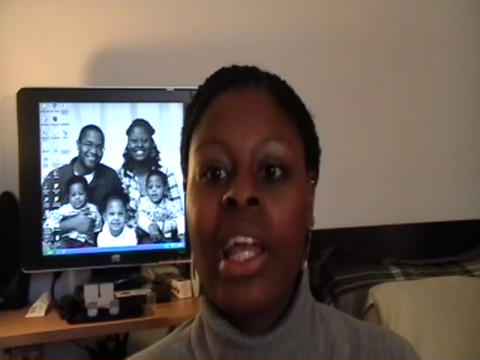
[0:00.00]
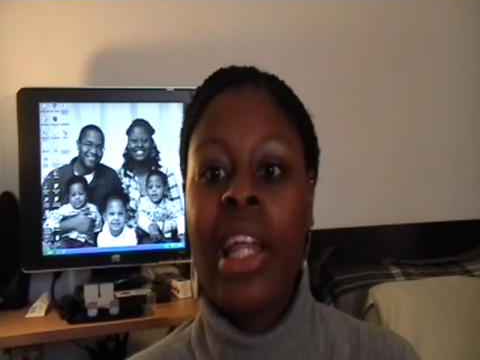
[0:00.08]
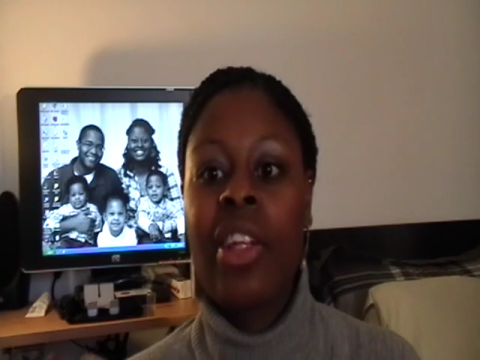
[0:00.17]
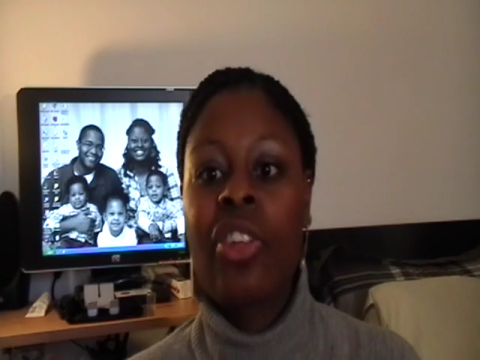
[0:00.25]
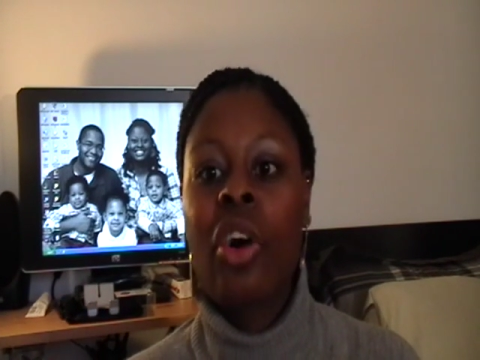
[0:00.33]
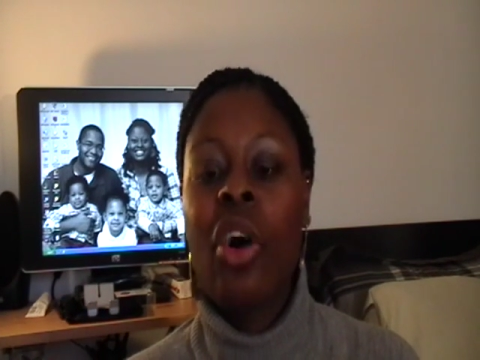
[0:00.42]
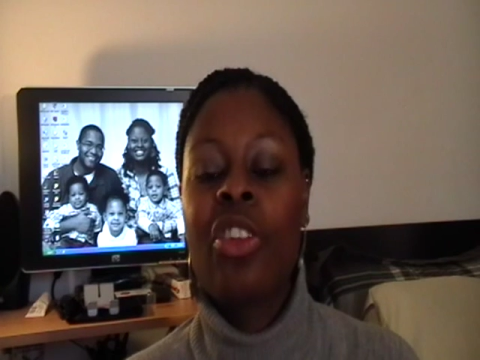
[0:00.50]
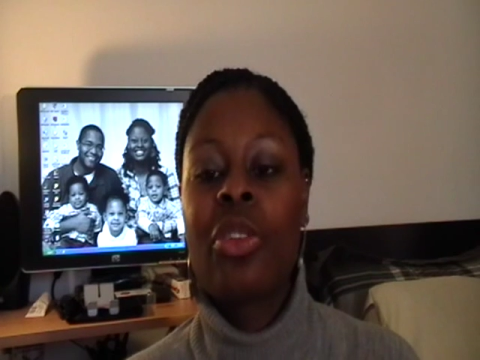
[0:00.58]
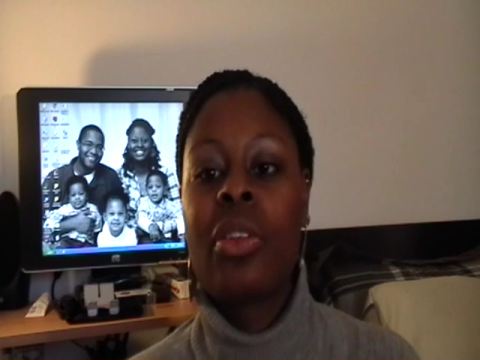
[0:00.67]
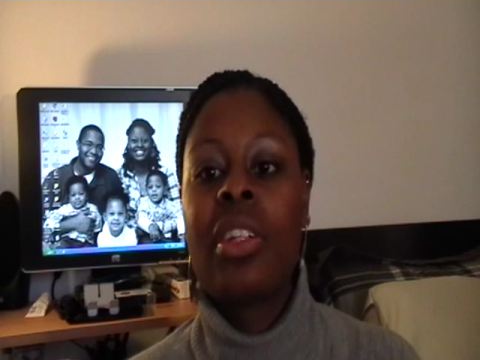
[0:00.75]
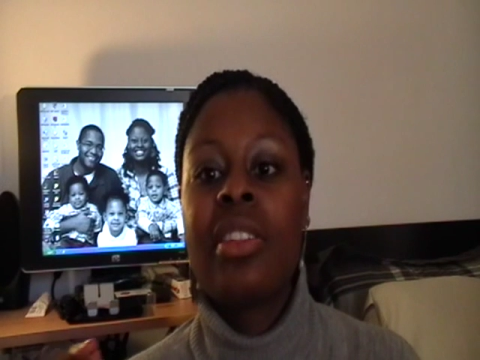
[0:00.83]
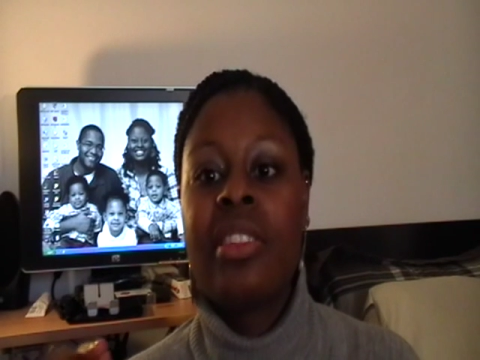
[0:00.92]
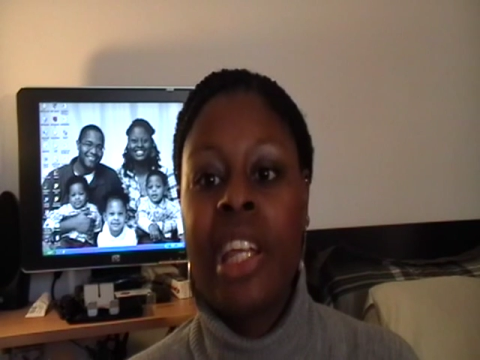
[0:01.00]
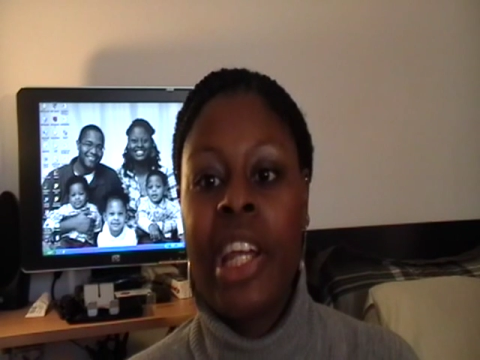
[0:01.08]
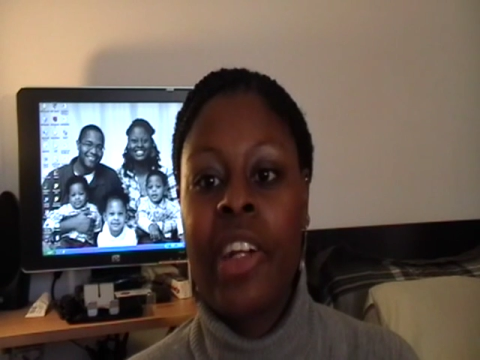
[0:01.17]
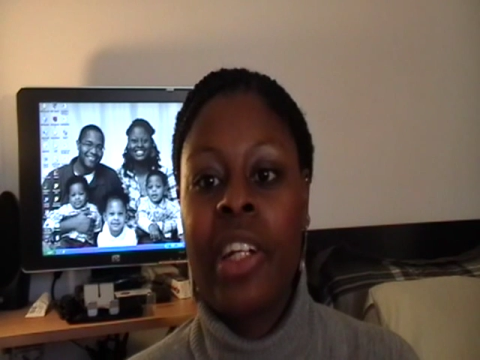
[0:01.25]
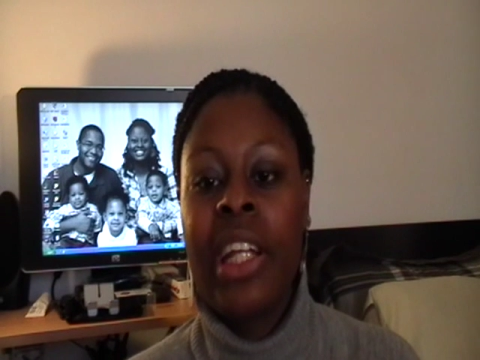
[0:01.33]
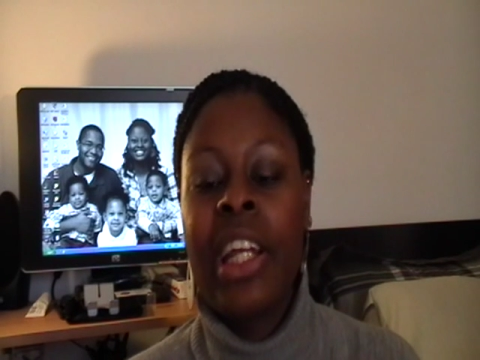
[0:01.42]
and there's also the
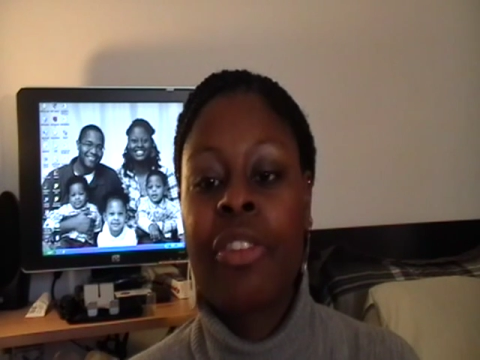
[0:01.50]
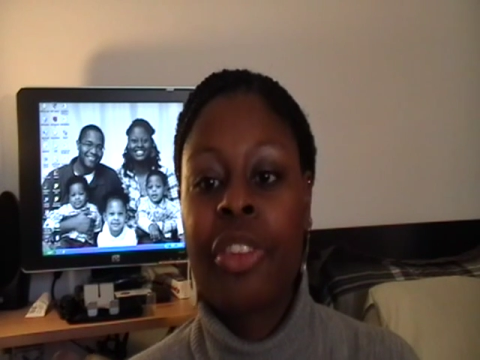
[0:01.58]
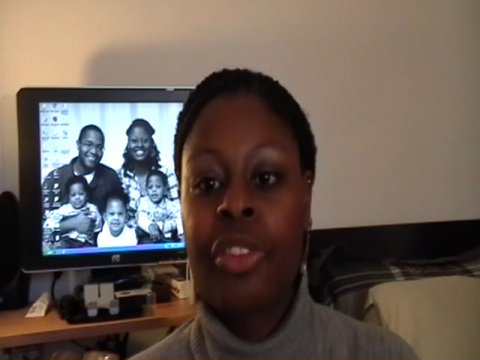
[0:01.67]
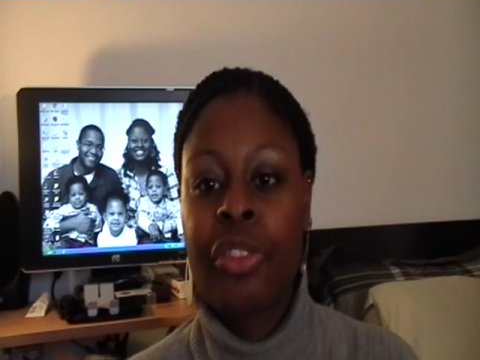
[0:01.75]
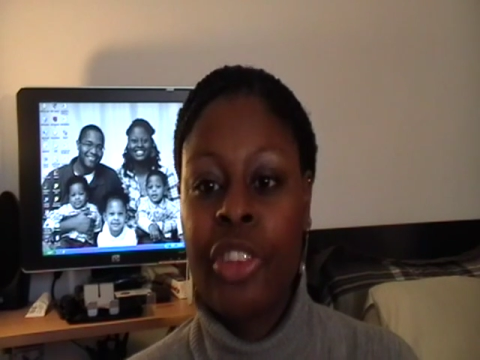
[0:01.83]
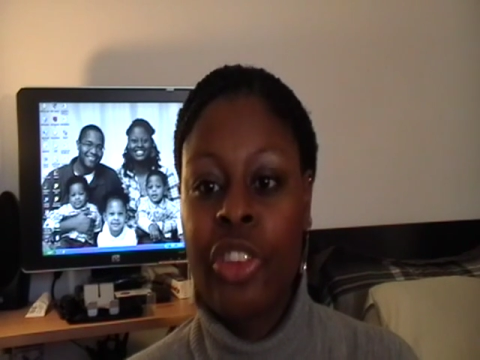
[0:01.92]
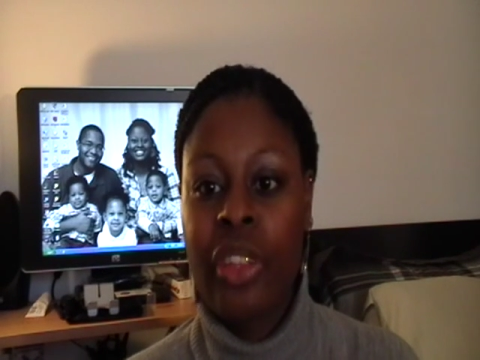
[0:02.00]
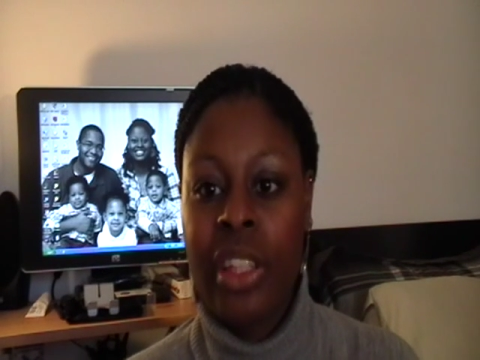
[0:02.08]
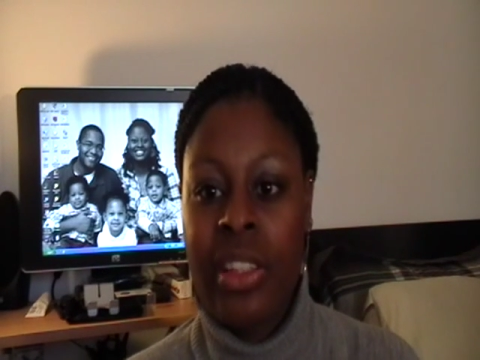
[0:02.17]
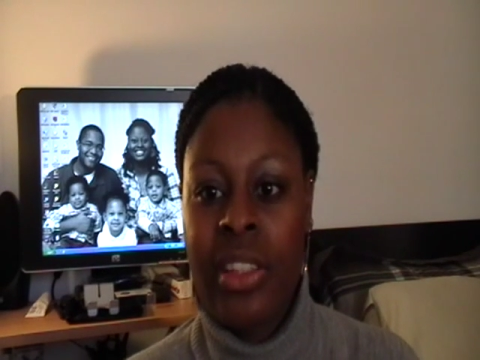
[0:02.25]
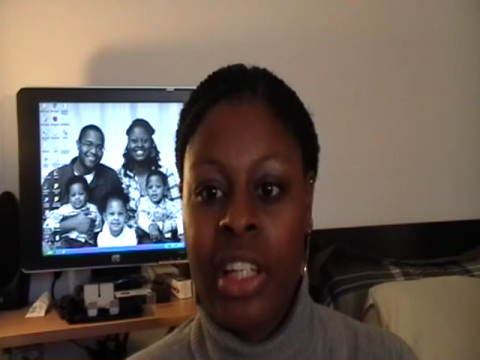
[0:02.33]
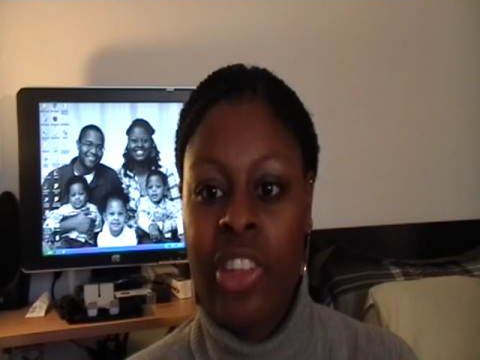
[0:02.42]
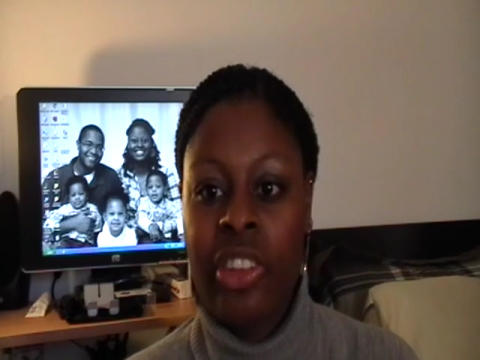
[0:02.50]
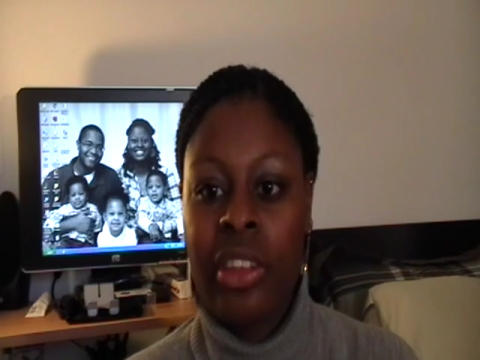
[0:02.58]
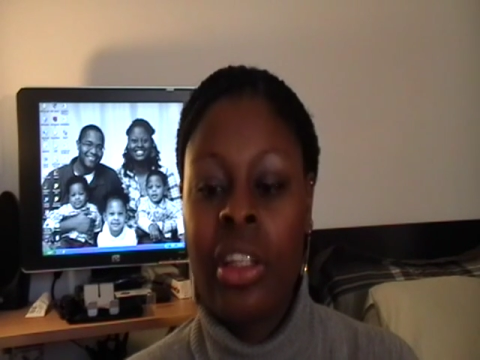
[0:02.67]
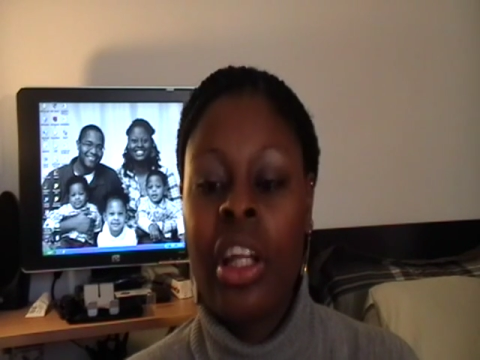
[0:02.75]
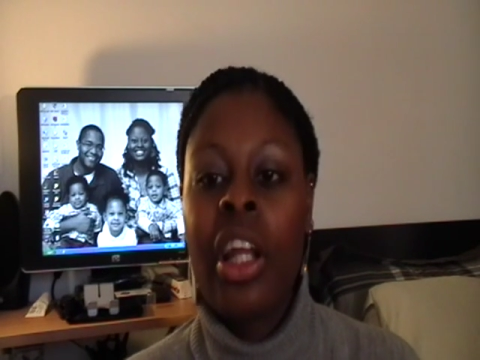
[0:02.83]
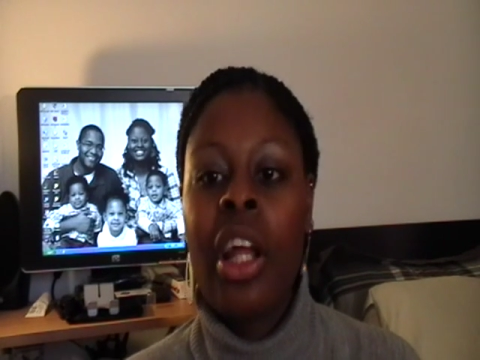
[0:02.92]
dairy and refrigerated section.